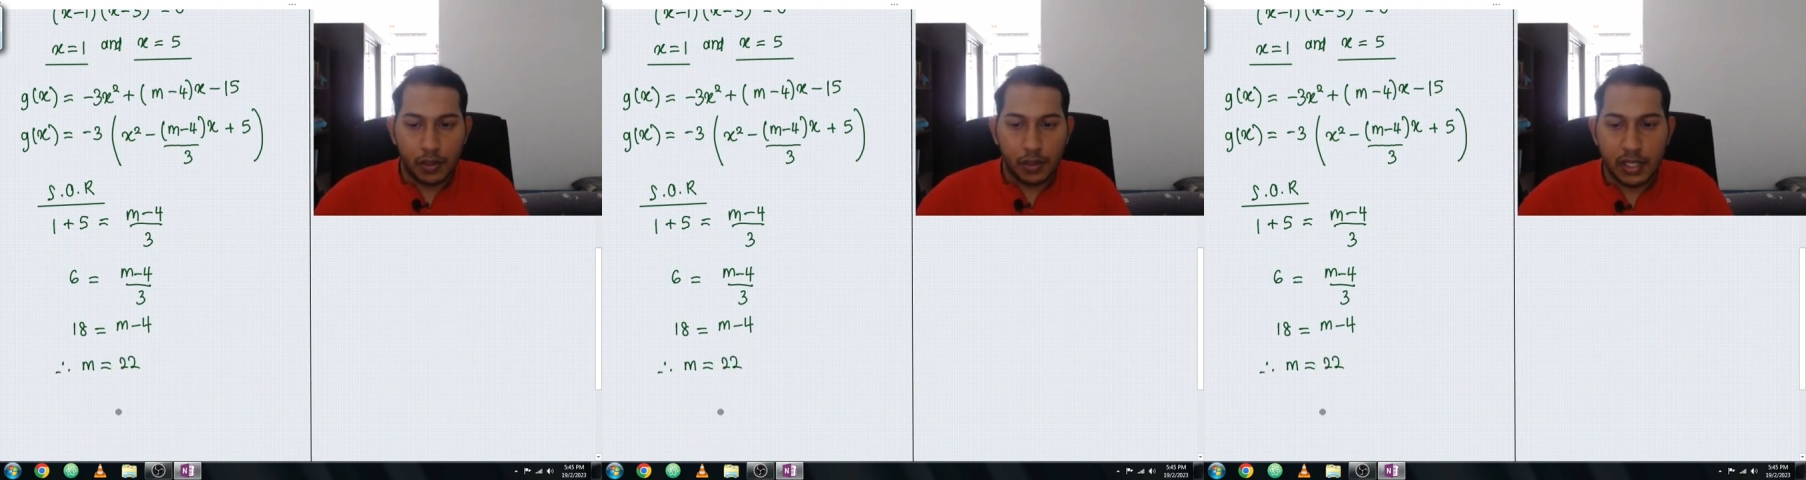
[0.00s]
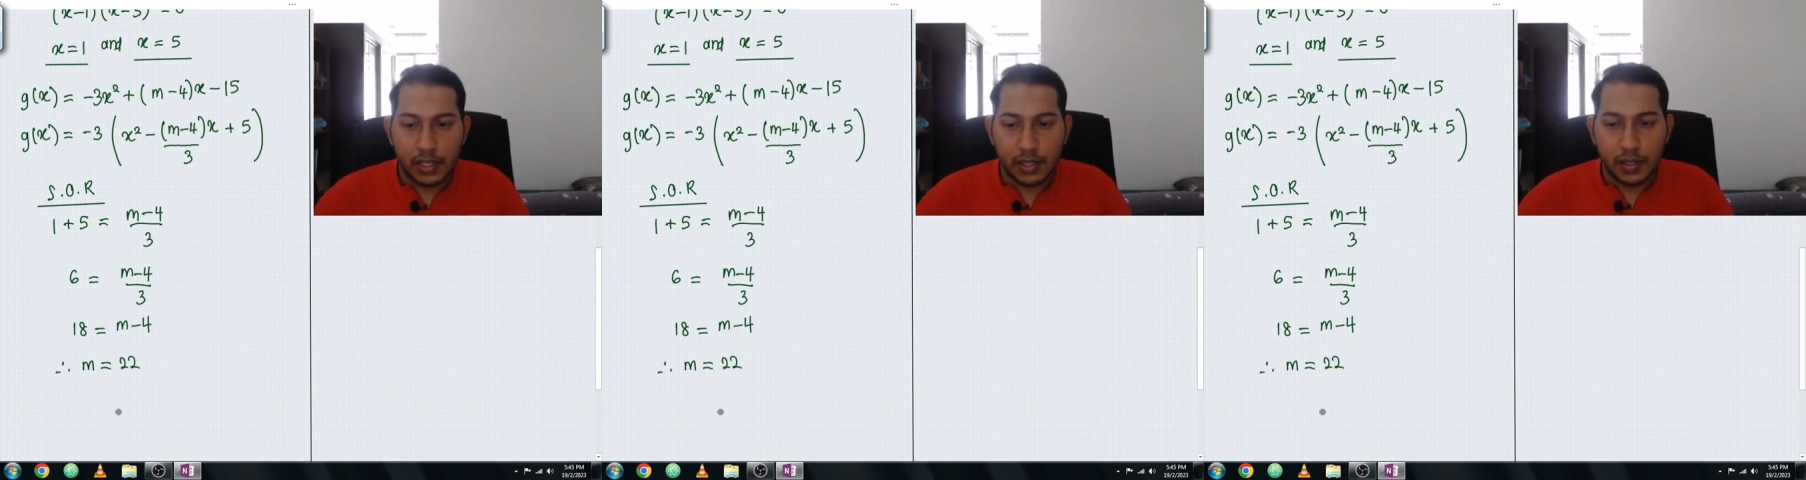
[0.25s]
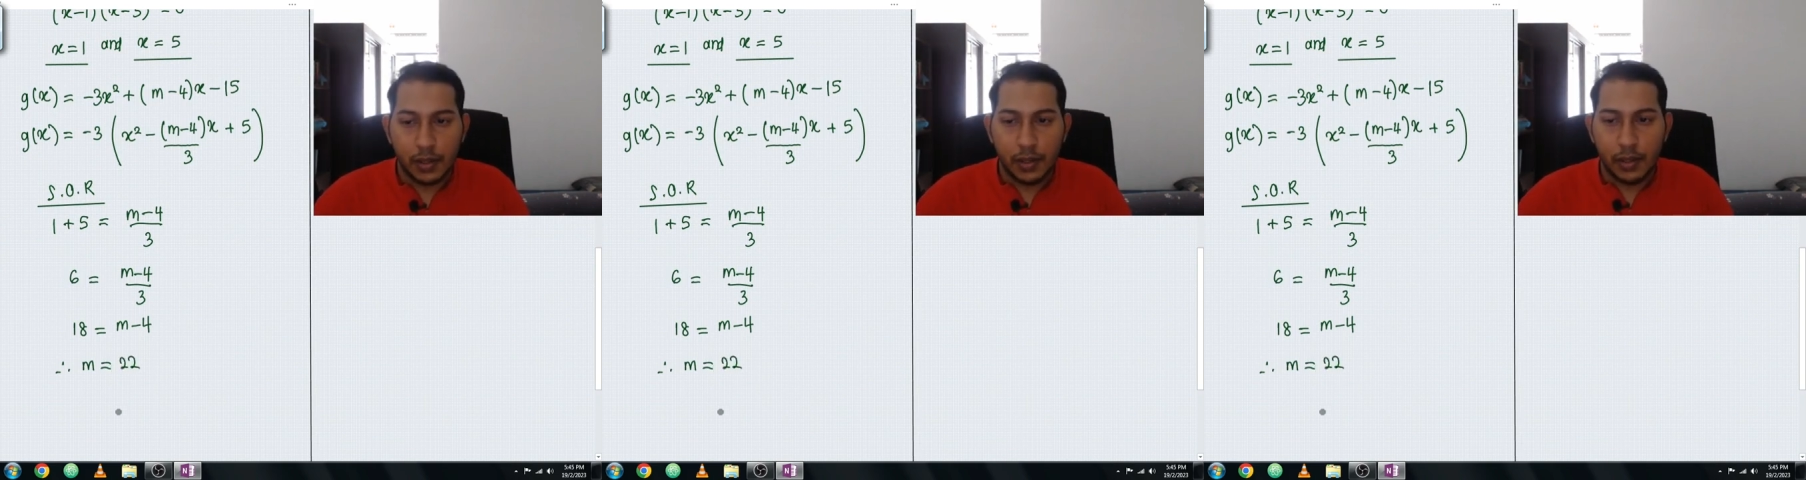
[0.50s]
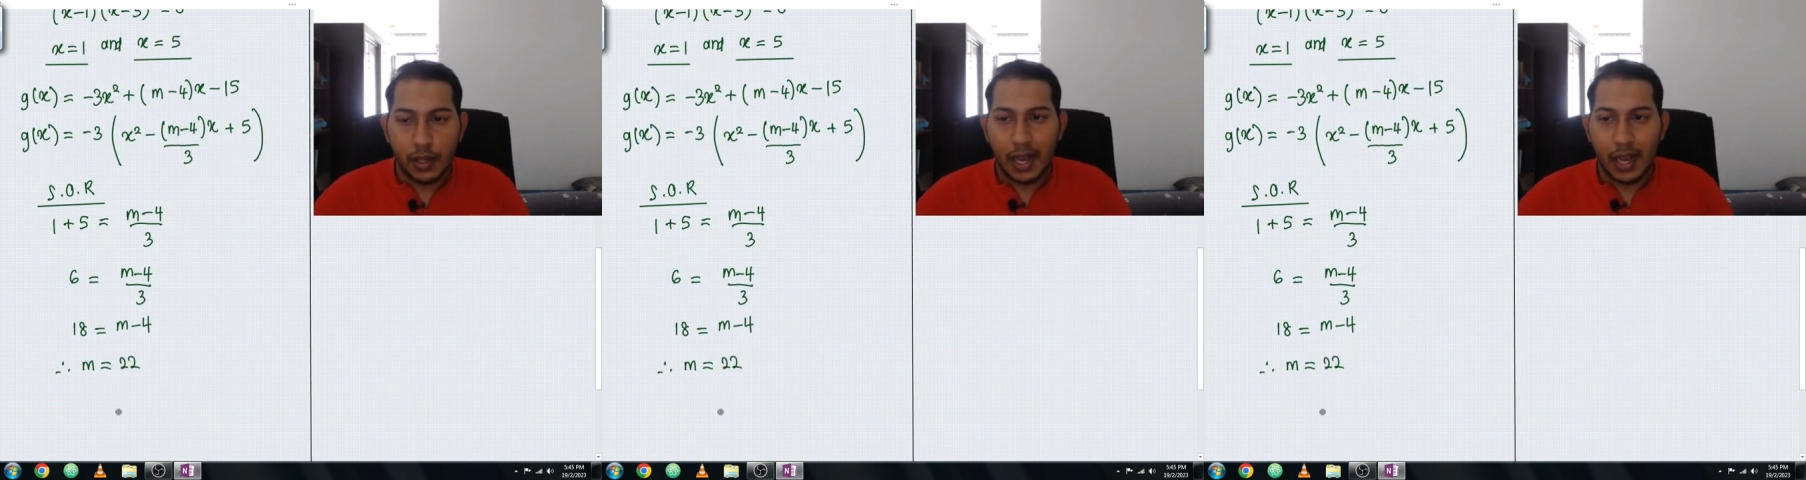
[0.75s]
this is your